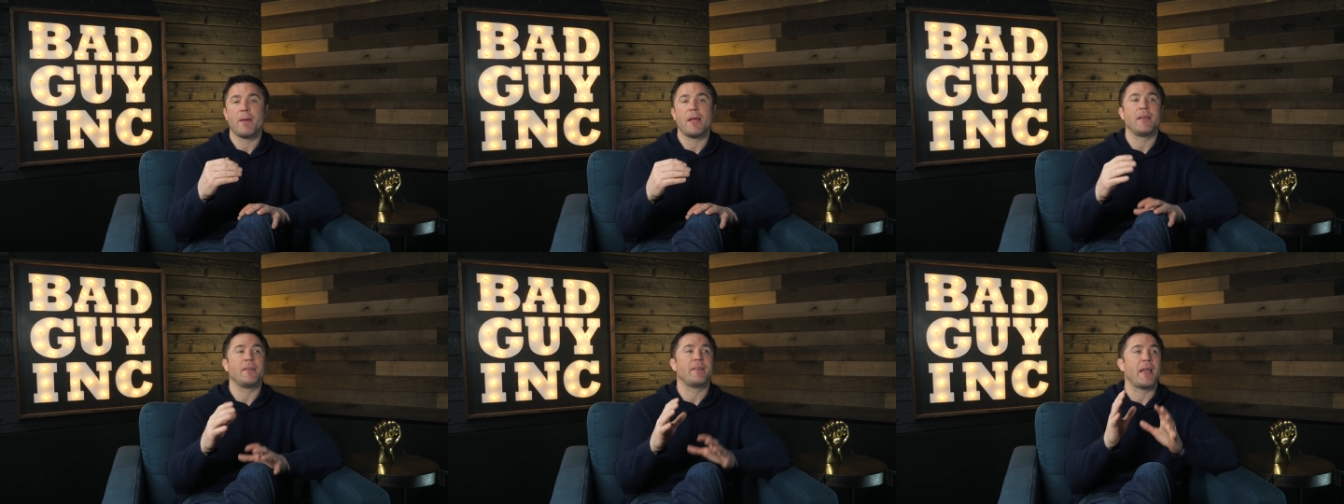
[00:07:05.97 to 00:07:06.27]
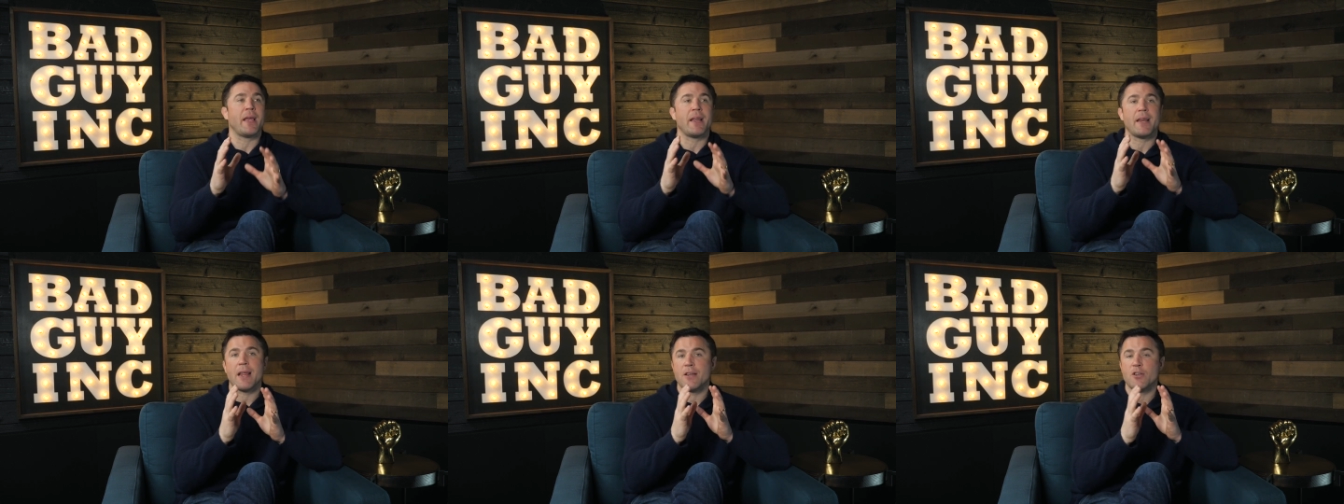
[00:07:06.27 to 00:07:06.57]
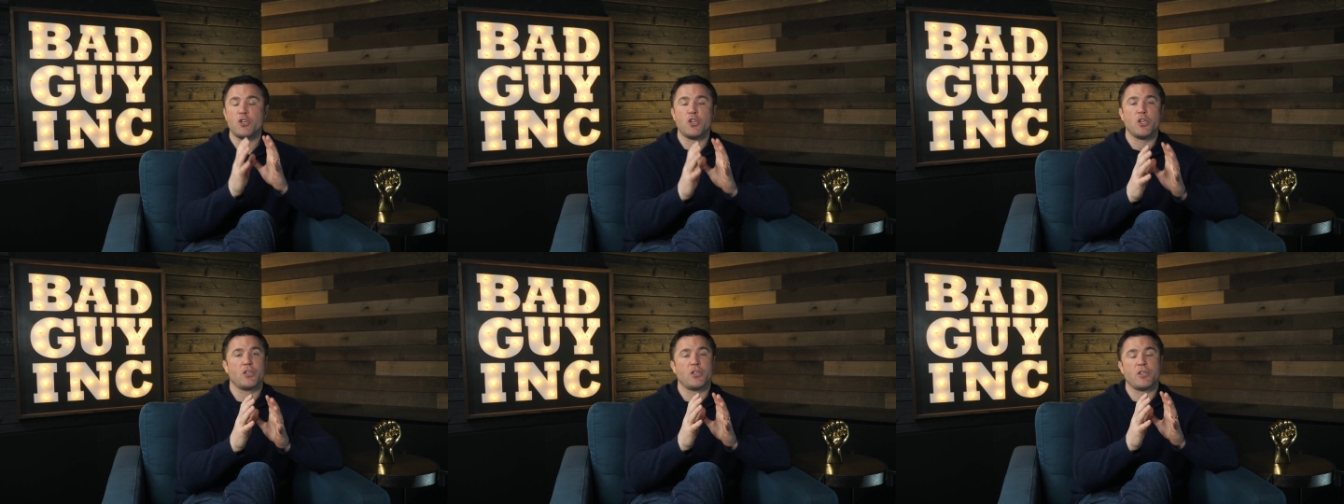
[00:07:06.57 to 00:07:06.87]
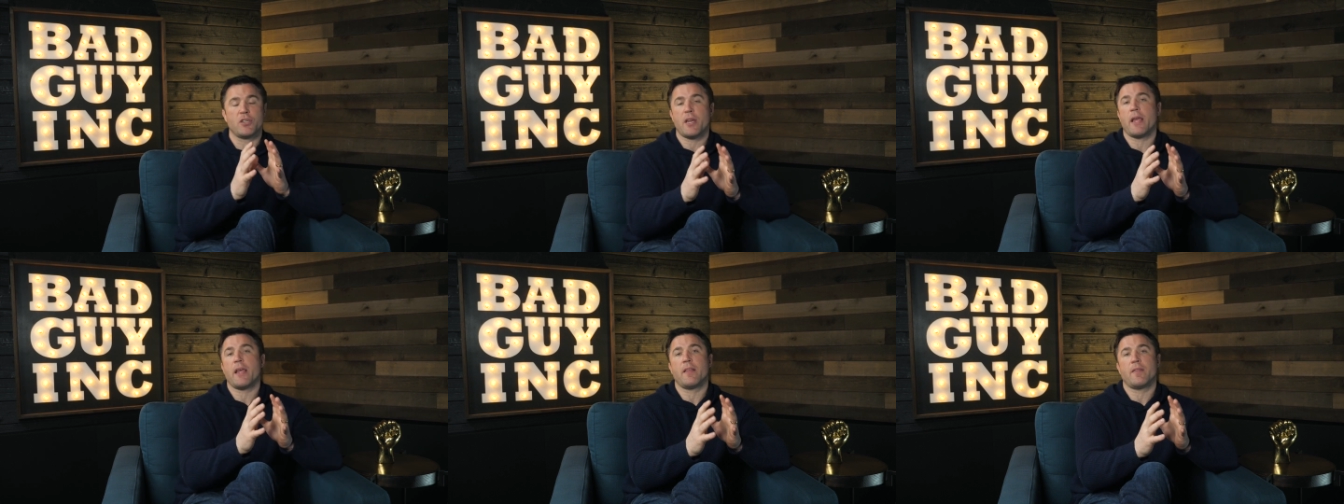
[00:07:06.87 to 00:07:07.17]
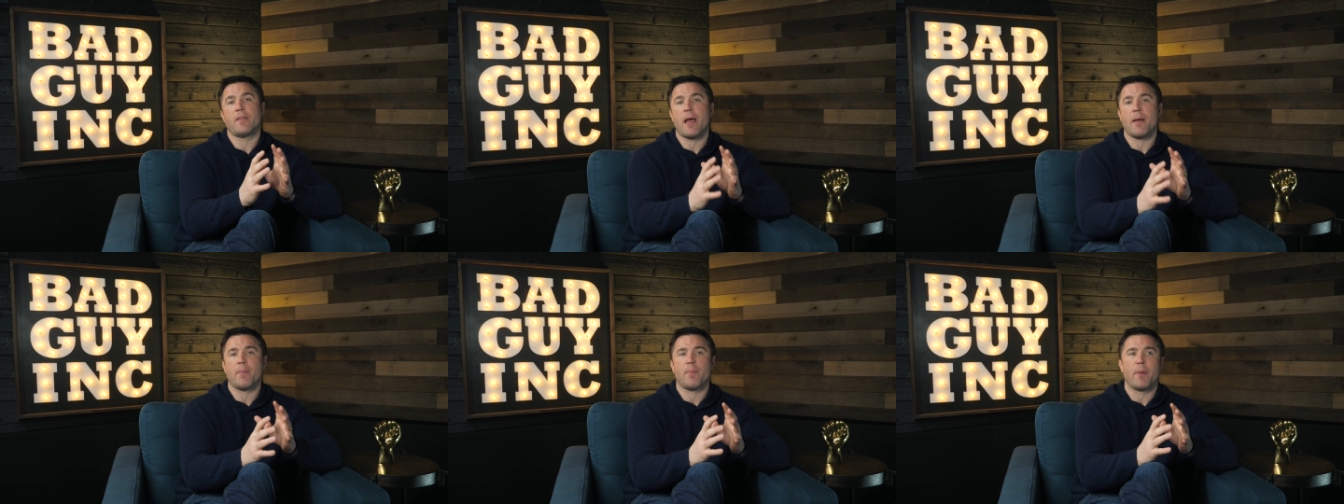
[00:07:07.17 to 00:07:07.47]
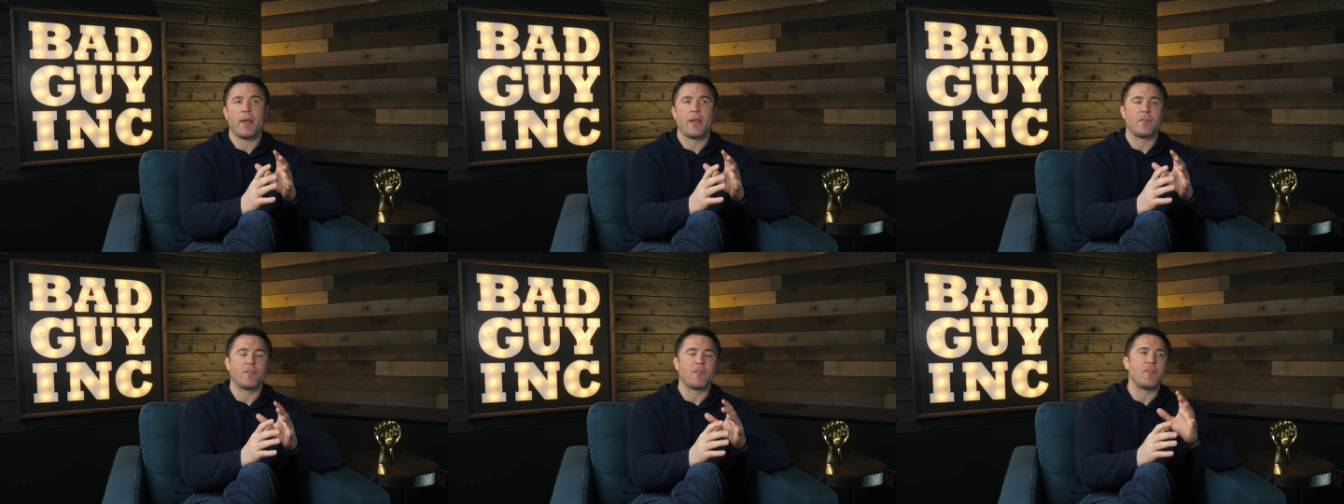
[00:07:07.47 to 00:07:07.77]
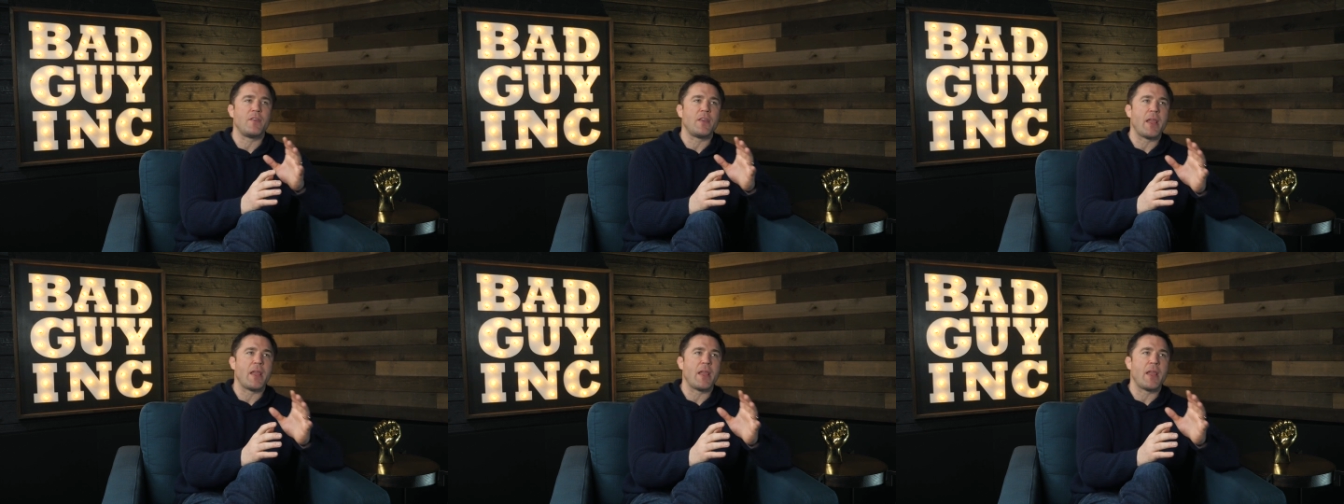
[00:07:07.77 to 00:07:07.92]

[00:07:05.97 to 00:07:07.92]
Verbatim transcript: maintain and just stay at that pace.